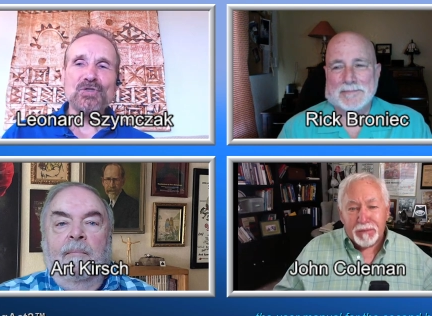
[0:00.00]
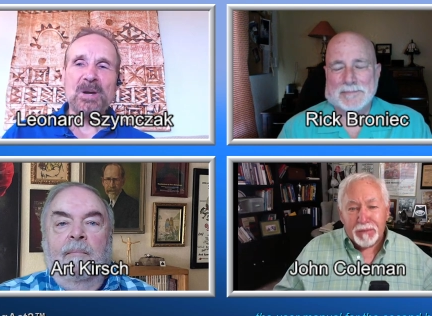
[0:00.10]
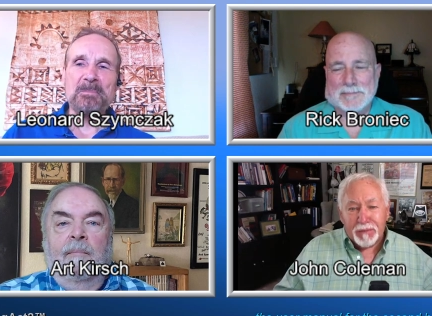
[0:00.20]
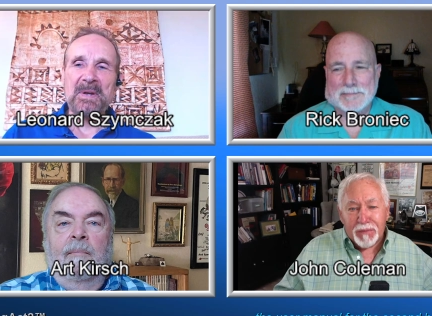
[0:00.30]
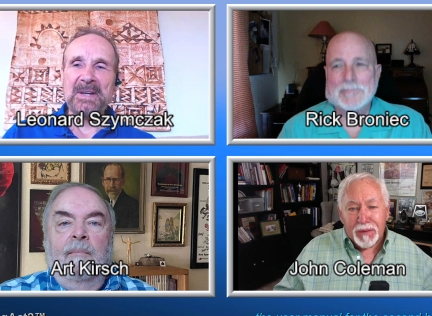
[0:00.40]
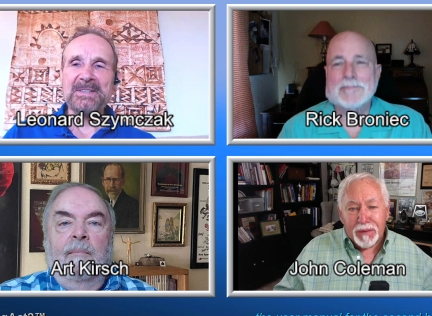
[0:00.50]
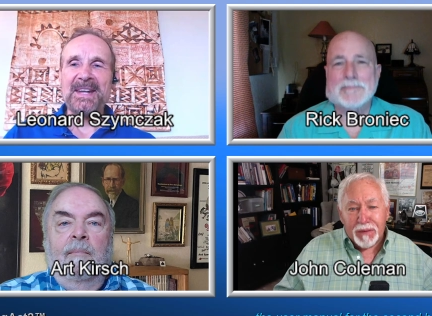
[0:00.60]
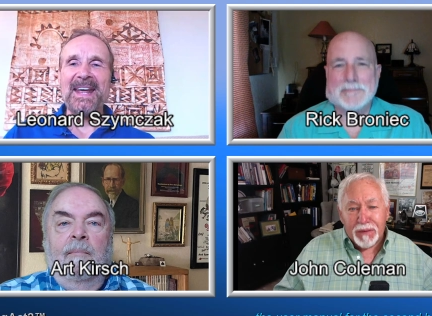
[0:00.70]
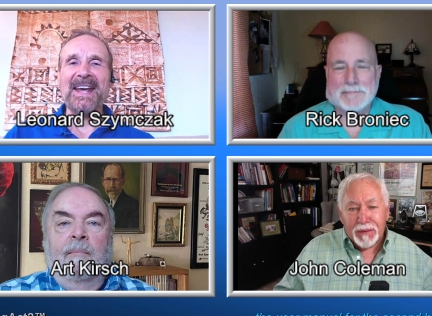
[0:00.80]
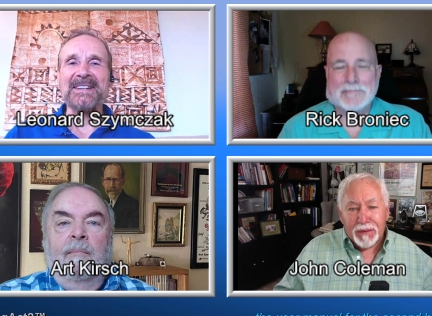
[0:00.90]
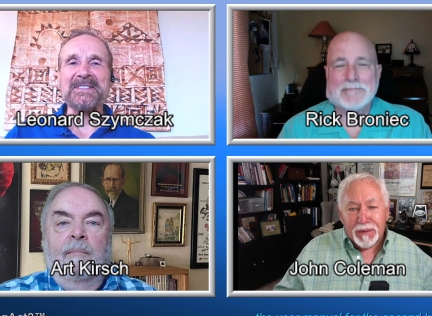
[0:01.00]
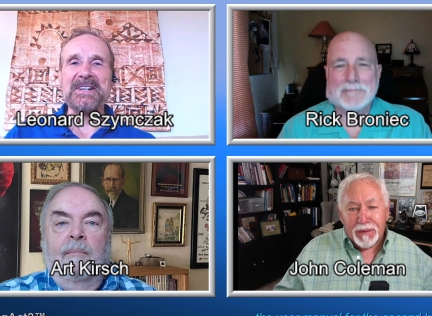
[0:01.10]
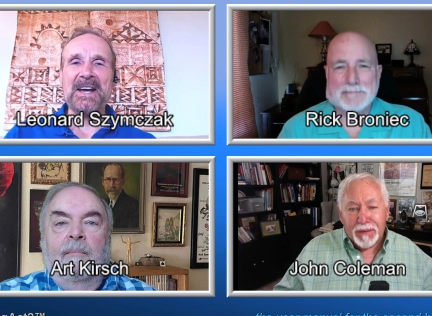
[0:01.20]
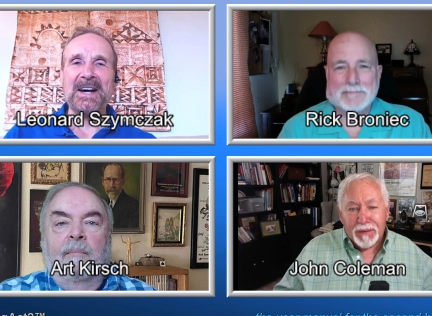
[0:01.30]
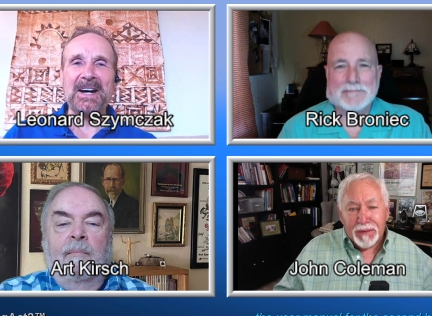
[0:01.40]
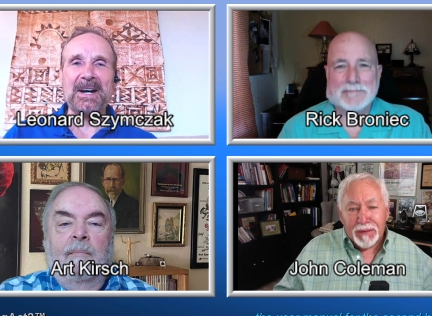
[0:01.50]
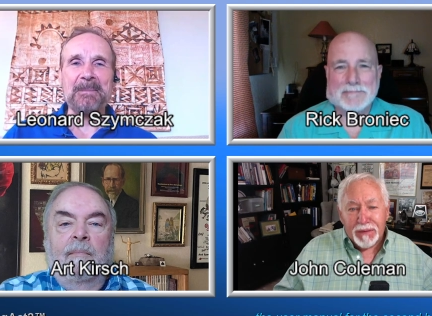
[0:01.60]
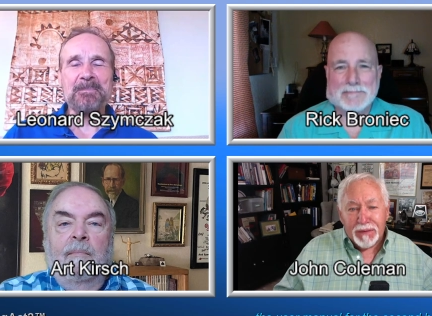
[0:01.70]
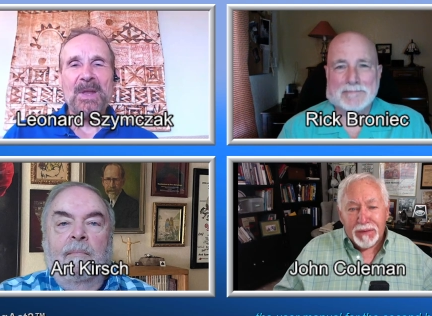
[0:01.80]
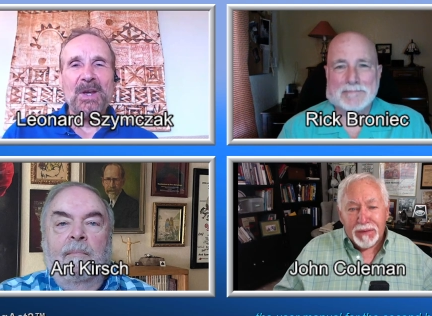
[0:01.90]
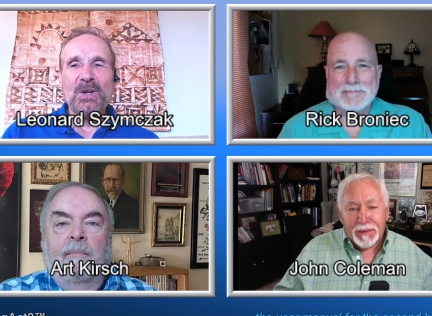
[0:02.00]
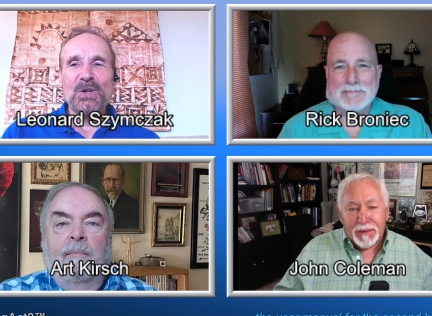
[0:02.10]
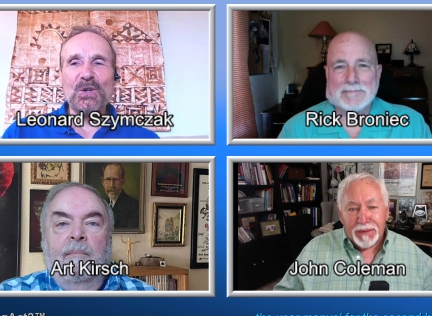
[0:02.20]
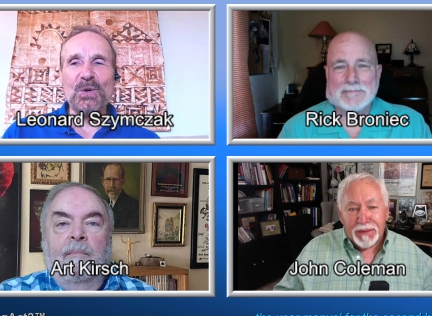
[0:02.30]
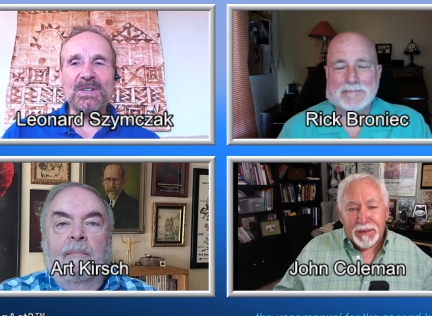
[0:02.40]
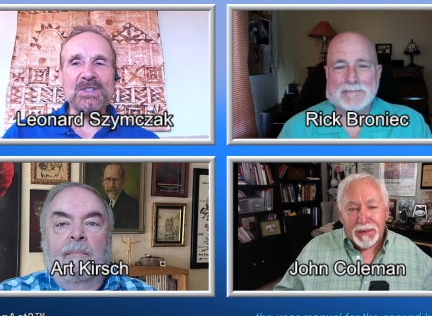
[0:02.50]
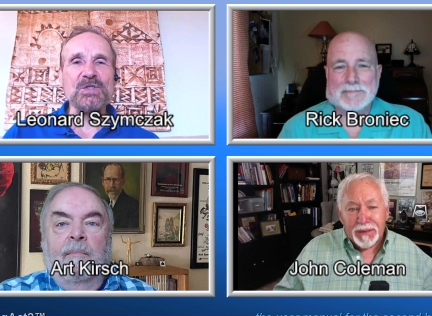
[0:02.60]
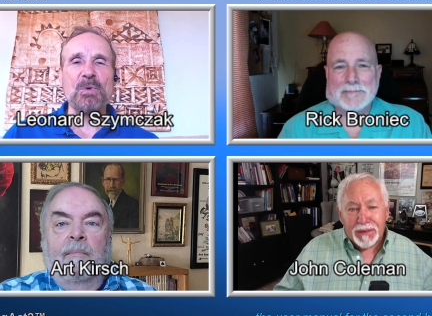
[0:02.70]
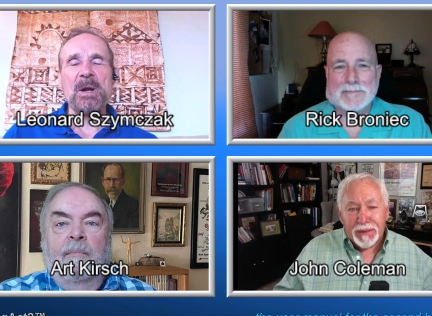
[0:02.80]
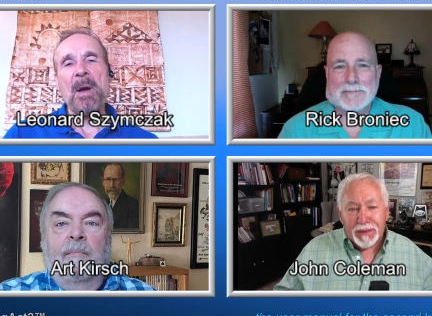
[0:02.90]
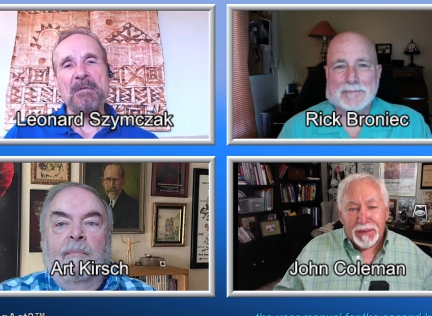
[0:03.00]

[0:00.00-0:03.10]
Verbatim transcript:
Speaker 1: jump in. And, um, you know, this is one of